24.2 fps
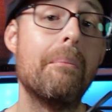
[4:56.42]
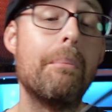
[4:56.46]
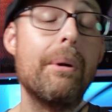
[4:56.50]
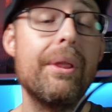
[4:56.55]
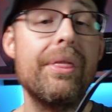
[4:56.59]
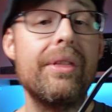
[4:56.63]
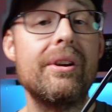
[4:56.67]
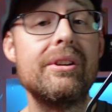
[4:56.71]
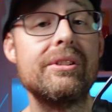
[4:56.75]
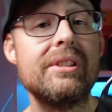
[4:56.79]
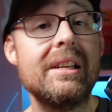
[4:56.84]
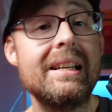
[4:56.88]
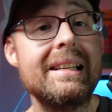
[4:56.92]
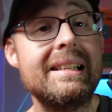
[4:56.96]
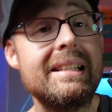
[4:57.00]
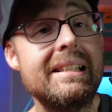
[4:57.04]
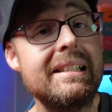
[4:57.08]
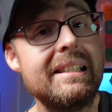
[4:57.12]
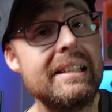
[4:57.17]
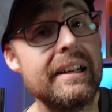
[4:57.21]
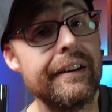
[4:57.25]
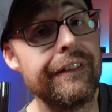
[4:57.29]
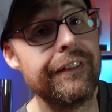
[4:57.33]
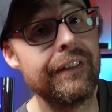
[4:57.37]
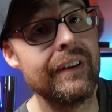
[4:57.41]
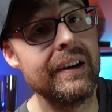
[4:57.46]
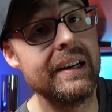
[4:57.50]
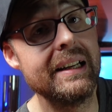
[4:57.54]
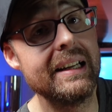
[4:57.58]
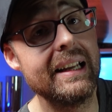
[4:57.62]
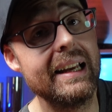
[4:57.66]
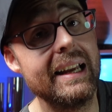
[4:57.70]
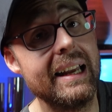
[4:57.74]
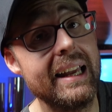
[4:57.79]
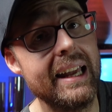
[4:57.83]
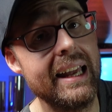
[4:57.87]
But there's a
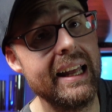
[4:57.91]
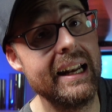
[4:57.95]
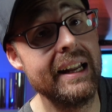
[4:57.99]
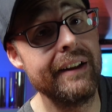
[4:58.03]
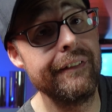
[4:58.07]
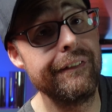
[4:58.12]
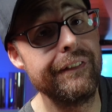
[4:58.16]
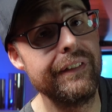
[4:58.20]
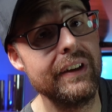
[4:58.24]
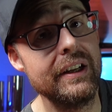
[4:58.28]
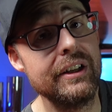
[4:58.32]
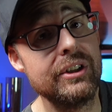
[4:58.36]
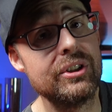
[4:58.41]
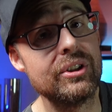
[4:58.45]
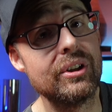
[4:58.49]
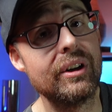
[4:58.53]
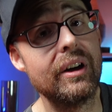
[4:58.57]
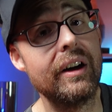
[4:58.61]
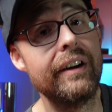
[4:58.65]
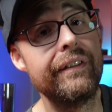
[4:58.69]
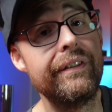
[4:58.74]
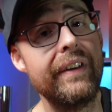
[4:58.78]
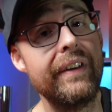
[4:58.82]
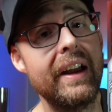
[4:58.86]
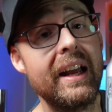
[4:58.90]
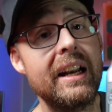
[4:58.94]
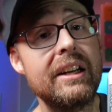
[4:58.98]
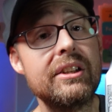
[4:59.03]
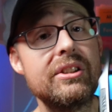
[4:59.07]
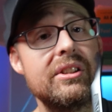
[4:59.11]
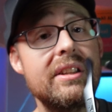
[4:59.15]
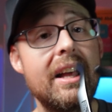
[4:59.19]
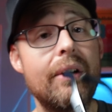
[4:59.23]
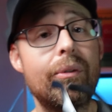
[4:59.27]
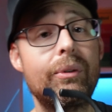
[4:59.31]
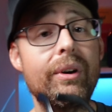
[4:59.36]
different hidden feature
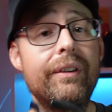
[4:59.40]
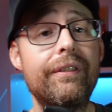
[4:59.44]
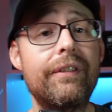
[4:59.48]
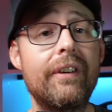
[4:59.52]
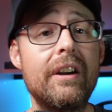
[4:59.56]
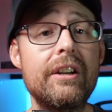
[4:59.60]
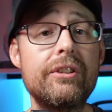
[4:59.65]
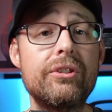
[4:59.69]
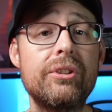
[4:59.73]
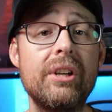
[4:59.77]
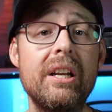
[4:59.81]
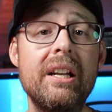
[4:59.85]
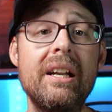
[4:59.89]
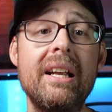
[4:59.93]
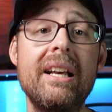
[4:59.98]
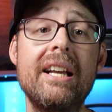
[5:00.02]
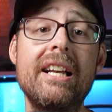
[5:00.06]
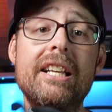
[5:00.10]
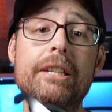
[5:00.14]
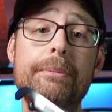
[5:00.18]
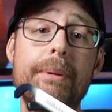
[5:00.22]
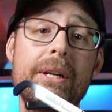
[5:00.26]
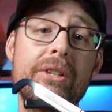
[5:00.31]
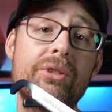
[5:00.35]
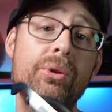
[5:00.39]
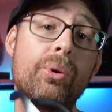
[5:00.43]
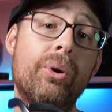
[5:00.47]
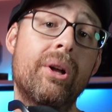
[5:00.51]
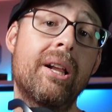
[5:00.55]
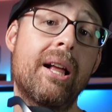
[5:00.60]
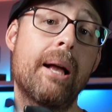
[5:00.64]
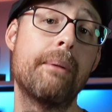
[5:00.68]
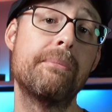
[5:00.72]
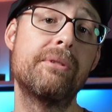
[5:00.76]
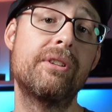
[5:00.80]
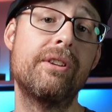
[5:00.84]
advantage to that refresh rate, especially
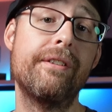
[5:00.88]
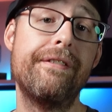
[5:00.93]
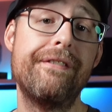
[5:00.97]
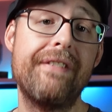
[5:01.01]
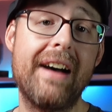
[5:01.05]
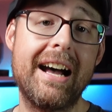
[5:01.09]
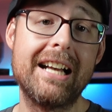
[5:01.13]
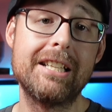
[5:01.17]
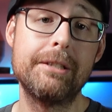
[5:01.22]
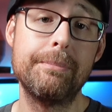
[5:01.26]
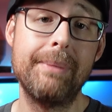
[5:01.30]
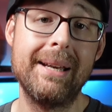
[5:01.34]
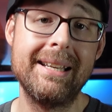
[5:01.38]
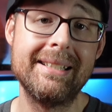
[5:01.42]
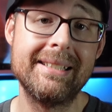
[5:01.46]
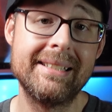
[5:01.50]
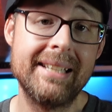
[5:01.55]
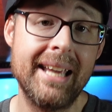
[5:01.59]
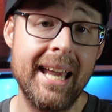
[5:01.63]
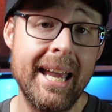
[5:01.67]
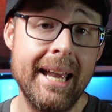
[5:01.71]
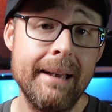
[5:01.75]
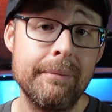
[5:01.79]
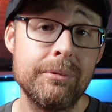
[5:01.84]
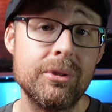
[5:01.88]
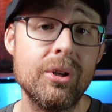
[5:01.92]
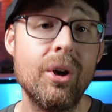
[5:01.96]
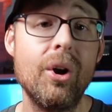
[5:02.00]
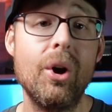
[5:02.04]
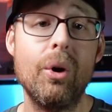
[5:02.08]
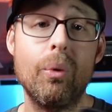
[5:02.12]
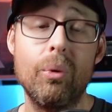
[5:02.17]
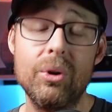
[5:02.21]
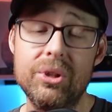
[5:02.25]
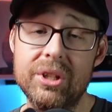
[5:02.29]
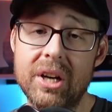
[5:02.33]
when it comes to fast-paced games,
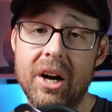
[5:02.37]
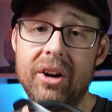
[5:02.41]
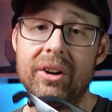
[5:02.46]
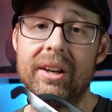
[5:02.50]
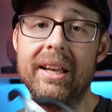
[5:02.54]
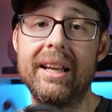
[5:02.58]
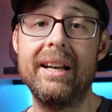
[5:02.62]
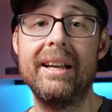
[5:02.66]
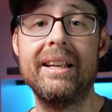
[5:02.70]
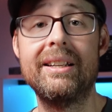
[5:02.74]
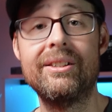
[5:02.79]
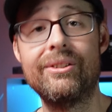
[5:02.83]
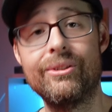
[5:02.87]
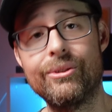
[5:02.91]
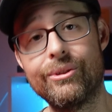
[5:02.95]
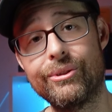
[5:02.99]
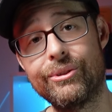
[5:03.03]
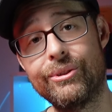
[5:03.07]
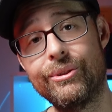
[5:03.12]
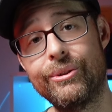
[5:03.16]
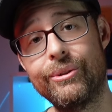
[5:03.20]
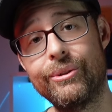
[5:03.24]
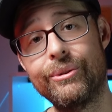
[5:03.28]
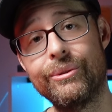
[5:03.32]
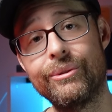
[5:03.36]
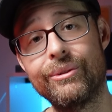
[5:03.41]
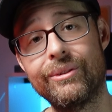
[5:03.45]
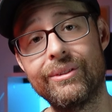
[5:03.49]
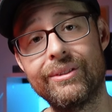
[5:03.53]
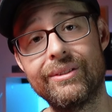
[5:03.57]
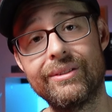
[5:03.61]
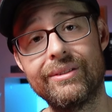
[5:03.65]
which I'll get into soon.